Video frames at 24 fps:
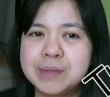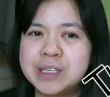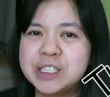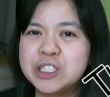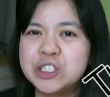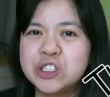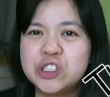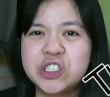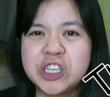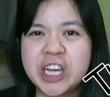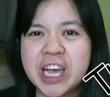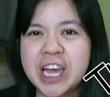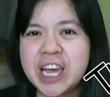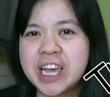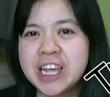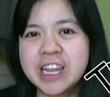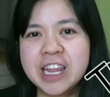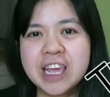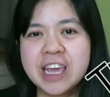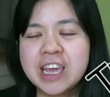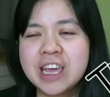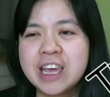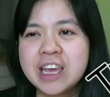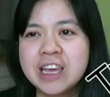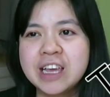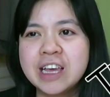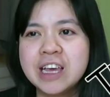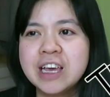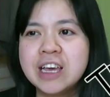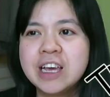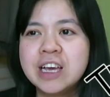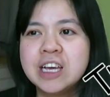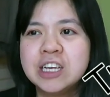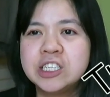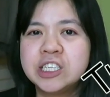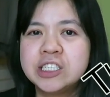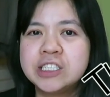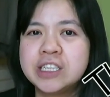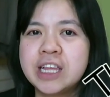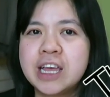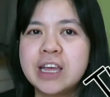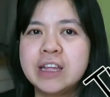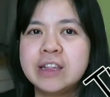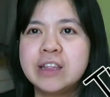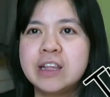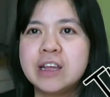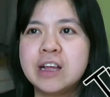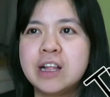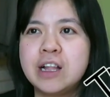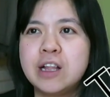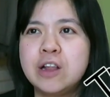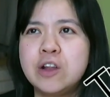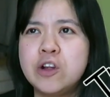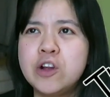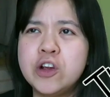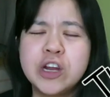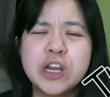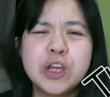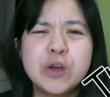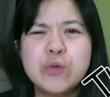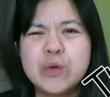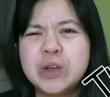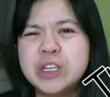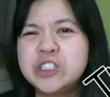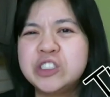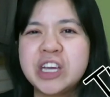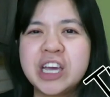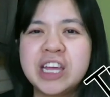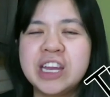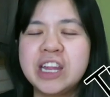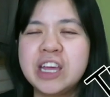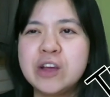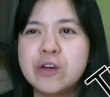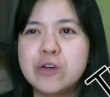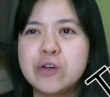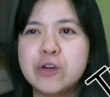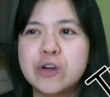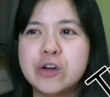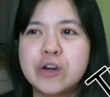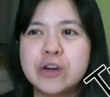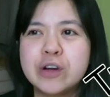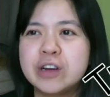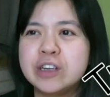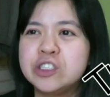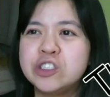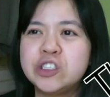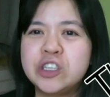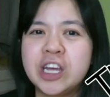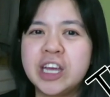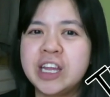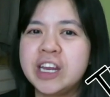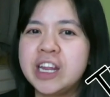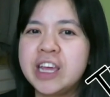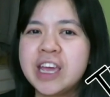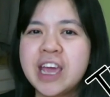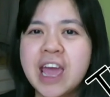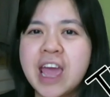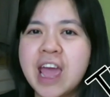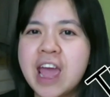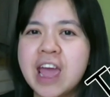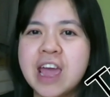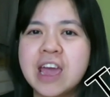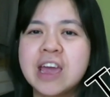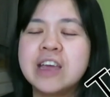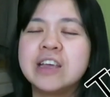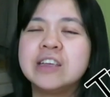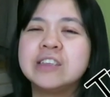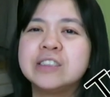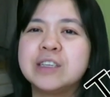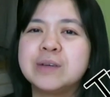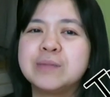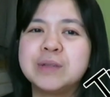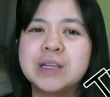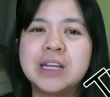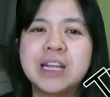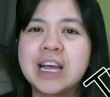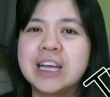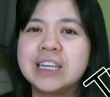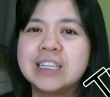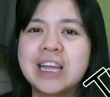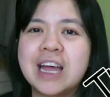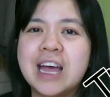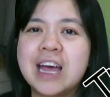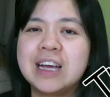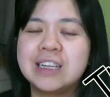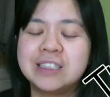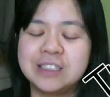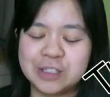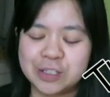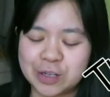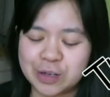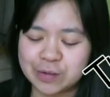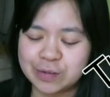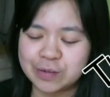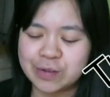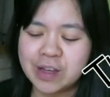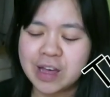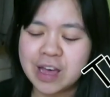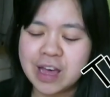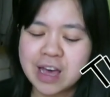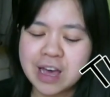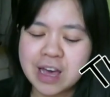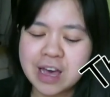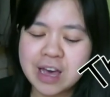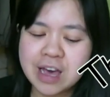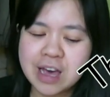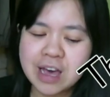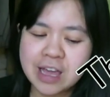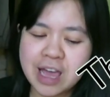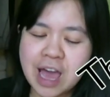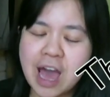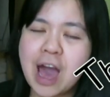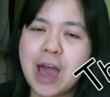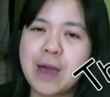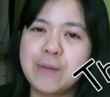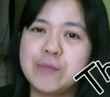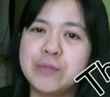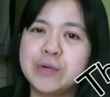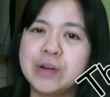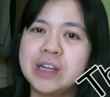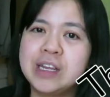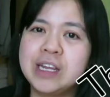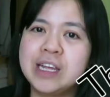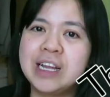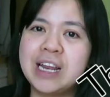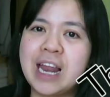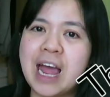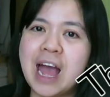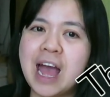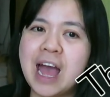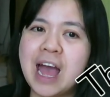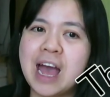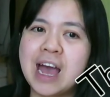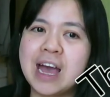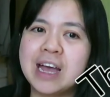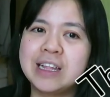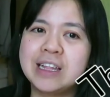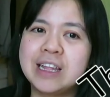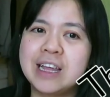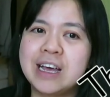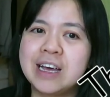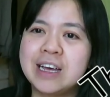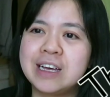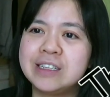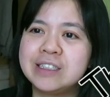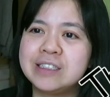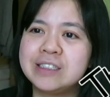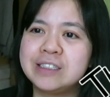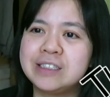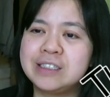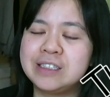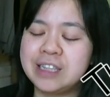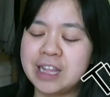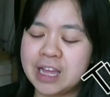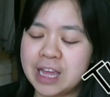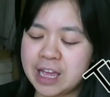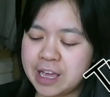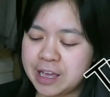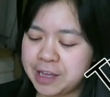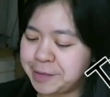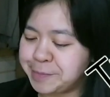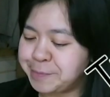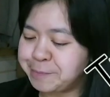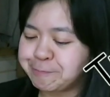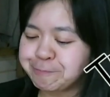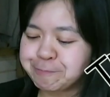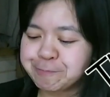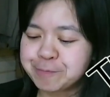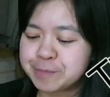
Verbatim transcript: Miss JD. She said learning with JD or JDA, something like that. So yeah, I'm really glad that they